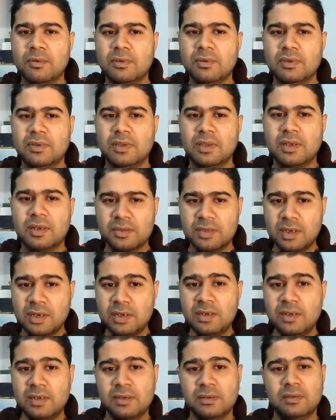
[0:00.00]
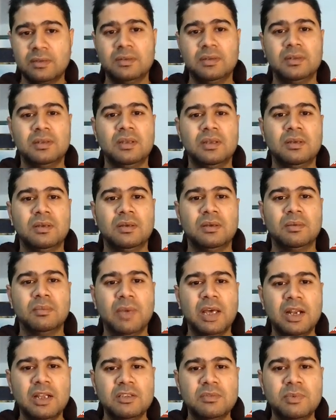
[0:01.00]
The result,
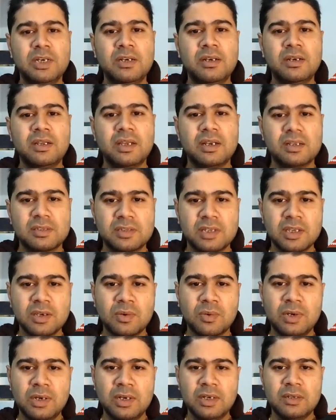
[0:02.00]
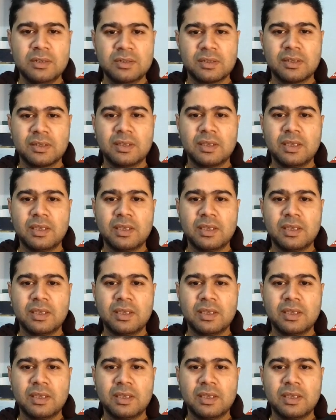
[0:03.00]
management and stakeholders